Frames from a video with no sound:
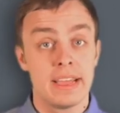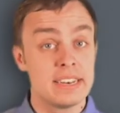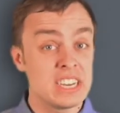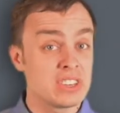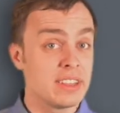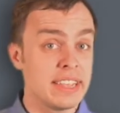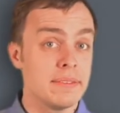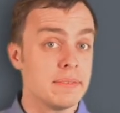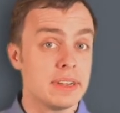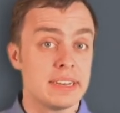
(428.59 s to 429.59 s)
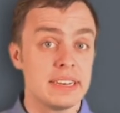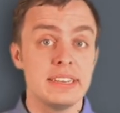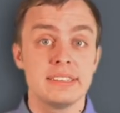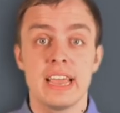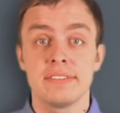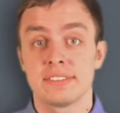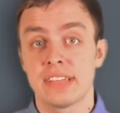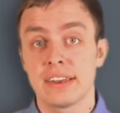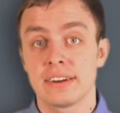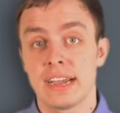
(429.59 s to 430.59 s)
Additionally, the TCF
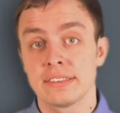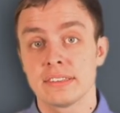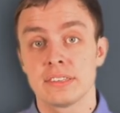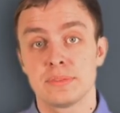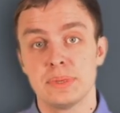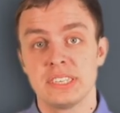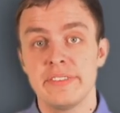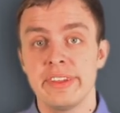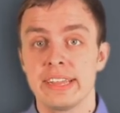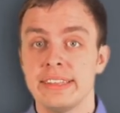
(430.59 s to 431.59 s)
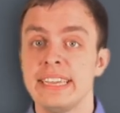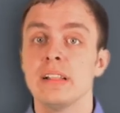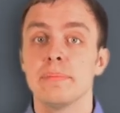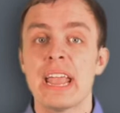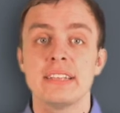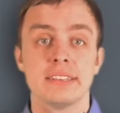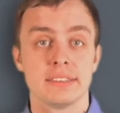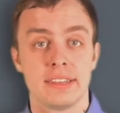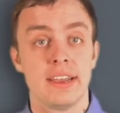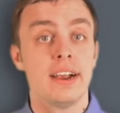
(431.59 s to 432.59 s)
standardizes specific legal
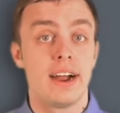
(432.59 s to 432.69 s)
bases